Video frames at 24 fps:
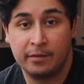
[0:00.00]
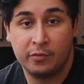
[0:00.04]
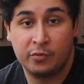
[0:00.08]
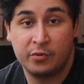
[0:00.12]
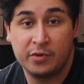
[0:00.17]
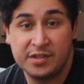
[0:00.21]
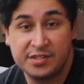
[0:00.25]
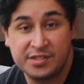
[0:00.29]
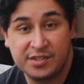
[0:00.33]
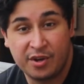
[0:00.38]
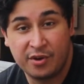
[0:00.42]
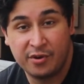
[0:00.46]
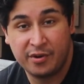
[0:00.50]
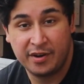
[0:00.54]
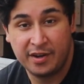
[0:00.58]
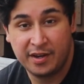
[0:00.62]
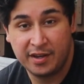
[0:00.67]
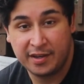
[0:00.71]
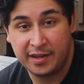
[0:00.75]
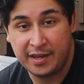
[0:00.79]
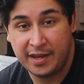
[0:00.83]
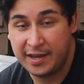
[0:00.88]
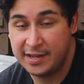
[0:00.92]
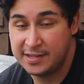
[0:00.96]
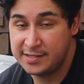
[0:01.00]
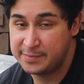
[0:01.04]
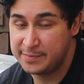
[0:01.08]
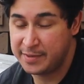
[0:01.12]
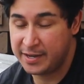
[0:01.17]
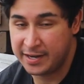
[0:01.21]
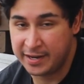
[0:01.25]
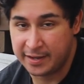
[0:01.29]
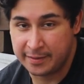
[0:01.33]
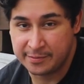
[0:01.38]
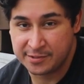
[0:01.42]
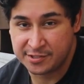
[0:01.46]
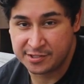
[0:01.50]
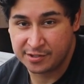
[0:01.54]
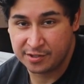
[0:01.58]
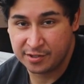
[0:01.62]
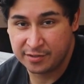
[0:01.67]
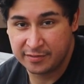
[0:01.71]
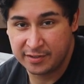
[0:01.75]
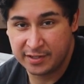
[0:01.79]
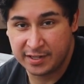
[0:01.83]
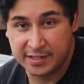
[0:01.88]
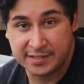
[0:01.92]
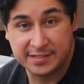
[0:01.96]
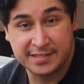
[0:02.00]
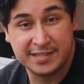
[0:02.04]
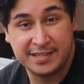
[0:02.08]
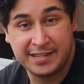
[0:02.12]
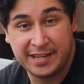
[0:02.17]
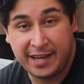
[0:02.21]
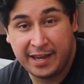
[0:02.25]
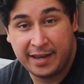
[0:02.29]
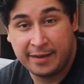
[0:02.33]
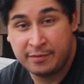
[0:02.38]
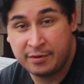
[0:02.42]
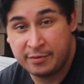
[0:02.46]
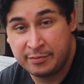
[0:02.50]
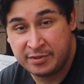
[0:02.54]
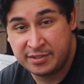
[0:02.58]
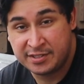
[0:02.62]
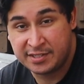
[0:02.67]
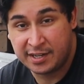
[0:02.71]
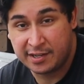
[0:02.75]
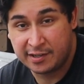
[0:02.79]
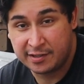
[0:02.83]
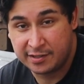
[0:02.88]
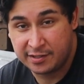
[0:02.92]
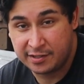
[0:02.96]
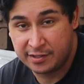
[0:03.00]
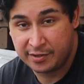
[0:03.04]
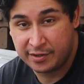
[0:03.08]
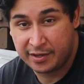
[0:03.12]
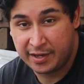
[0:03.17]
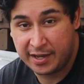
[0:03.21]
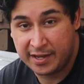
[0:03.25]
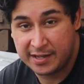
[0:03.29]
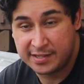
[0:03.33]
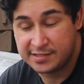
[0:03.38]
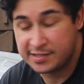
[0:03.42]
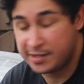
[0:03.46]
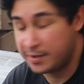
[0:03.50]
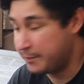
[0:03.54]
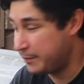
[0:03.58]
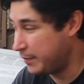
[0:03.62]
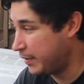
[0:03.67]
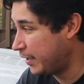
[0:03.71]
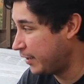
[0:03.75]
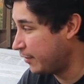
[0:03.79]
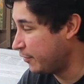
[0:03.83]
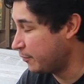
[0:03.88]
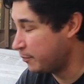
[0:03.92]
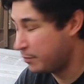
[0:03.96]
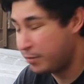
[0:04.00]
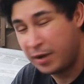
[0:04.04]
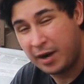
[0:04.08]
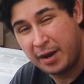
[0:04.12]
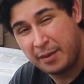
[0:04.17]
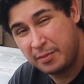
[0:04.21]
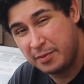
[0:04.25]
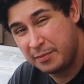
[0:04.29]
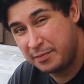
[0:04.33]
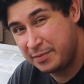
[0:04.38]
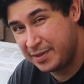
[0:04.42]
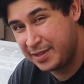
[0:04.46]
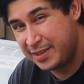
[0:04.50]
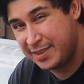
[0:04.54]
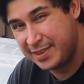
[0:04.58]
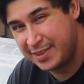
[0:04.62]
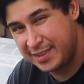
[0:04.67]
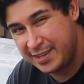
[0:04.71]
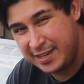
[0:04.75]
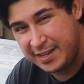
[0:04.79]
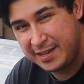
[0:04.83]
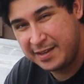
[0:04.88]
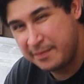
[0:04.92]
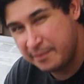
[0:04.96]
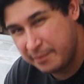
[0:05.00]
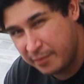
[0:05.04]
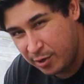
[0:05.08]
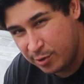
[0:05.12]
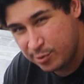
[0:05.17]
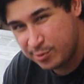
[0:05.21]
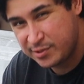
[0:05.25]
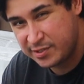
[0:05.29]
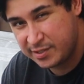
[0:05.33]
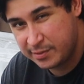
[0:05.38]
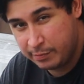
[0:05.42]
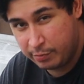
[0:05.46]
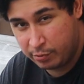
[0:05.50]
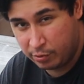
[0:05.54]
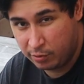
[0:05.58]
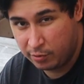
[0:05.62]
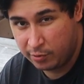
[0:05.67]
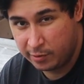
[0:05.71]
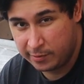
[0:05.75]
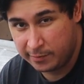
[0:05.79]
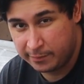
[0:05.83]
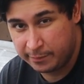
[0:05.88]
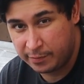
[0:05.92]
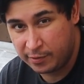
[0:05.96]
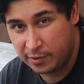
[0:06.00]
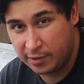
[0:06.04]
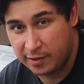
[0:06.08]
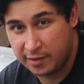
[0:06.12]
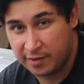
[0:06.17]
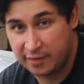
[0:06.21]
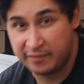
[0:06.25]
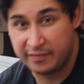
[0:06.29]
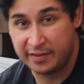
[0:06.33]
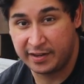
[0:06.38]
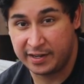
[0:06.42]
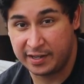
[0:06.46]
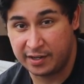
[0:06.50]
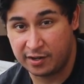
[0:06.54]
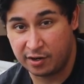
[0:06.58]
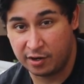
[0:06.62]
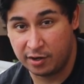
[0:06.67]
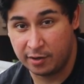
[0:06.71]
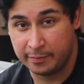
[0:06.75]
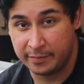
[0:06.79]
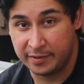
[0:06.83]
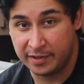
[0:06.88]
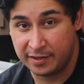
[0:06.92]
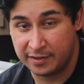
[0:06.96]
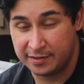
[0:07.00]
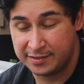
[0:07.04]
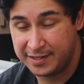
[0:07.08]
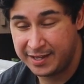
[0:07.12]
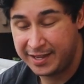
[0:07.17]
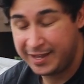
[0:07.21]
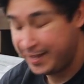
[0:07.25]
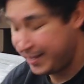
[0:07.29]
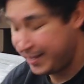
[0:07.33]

What is going on guys? My name is Irvin and today I'm going to be talking to you guys about probably the most important part of any car build